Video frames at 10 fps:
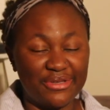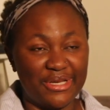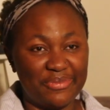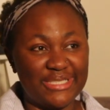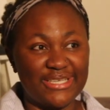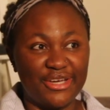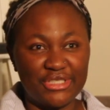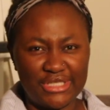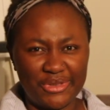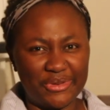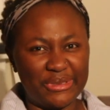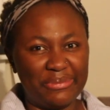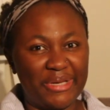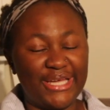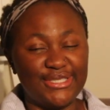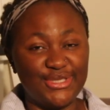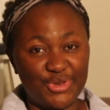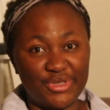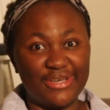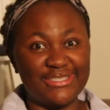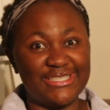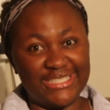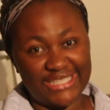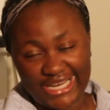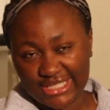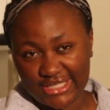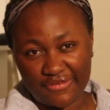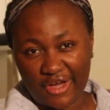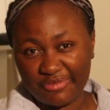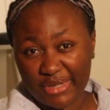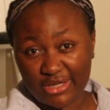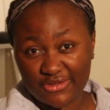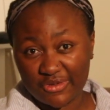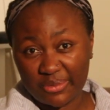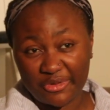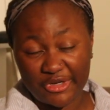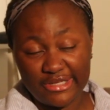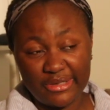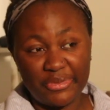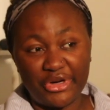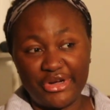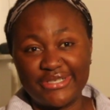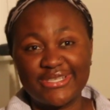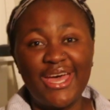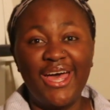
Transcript: that means I actually only paid £2,085 for the boiler, because